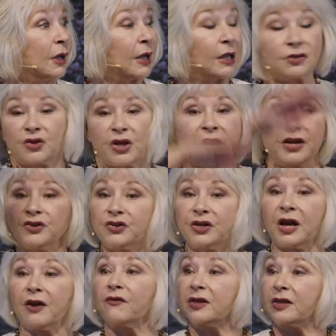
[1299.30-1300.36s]
It changed
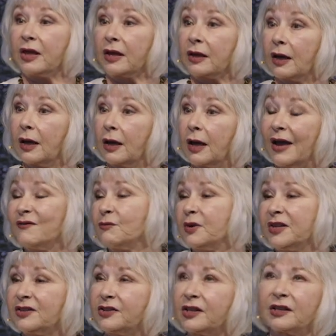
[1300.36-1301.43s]
everything. I haven't
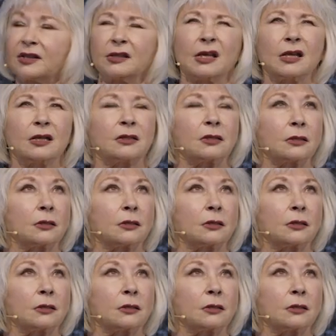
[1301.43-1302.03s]
been sick since